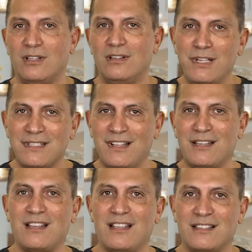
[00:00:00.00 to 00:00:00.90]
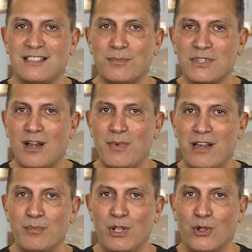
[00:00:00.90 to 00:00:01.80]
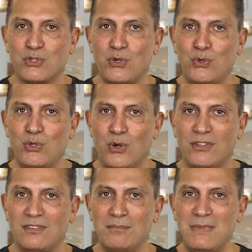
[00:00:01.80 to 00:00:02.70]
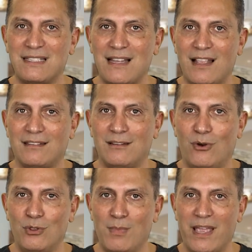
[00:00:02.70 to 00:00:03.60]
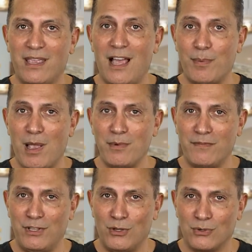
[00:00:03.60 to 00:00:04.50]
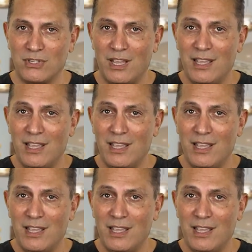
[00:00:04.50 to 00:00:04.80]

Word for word: please click the subscribe button below so you don't miss out on my upcoming videos.